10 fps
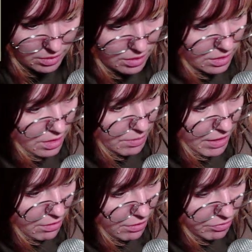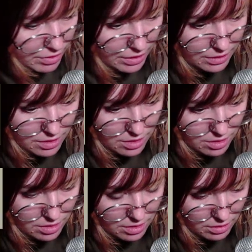Somehow I feel like this is
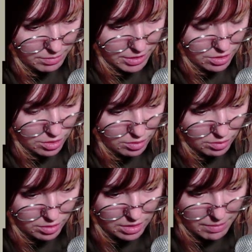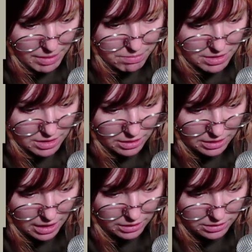still a bit too... Am I missing a
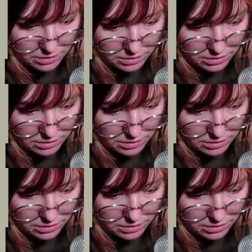color?